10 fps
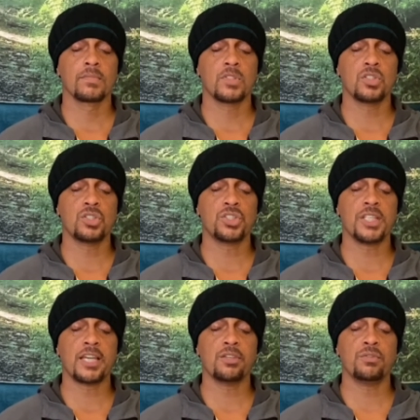And just see
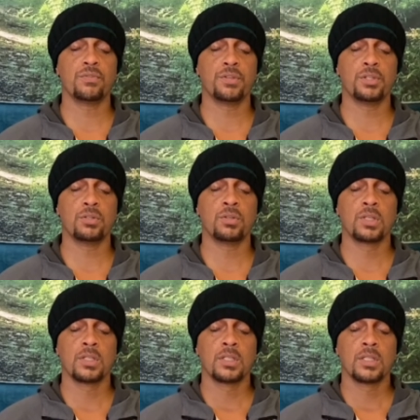how you feel
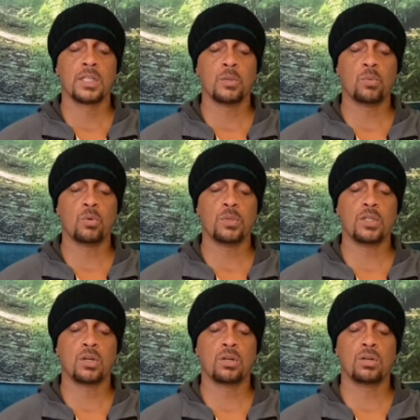in what we
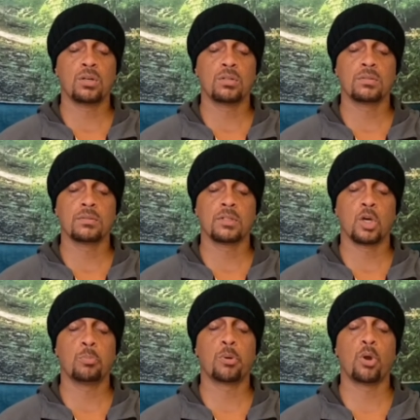call
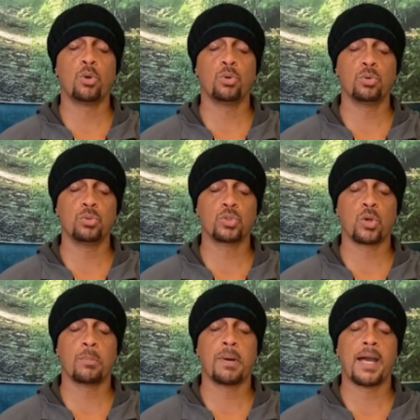a pose
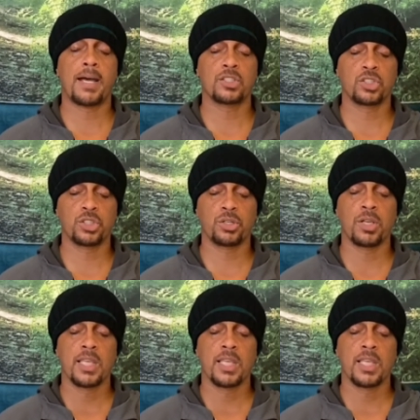or a posture.